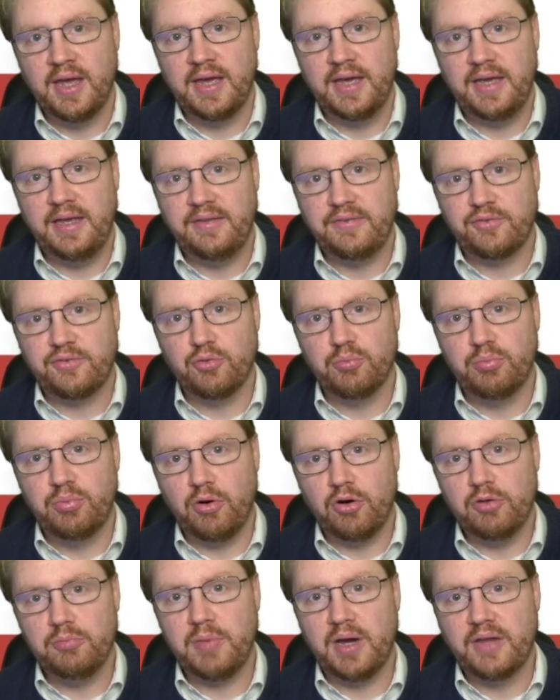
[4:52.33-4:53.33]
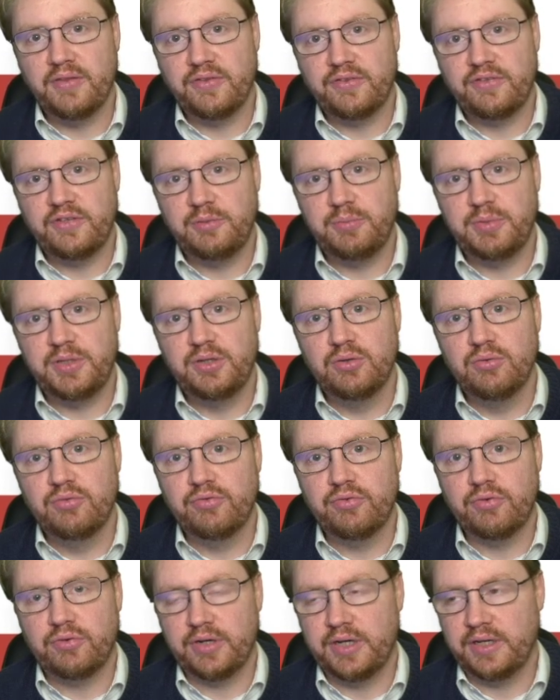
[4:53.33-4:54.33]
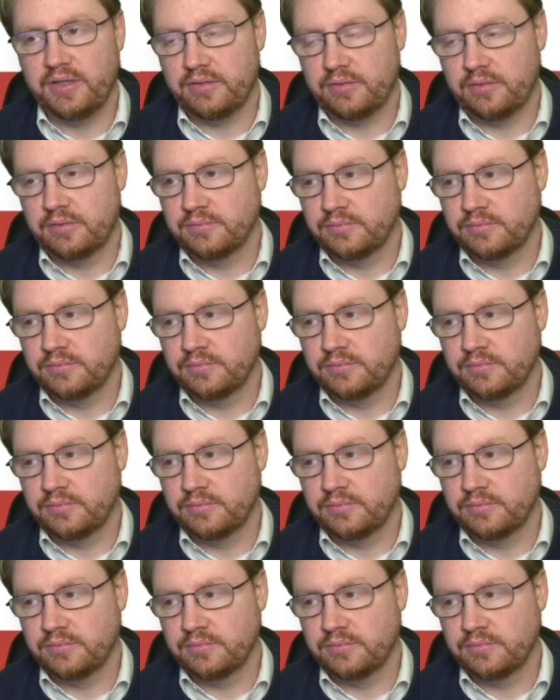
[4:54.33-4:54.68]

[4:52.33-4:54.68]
is support by the CPU for it.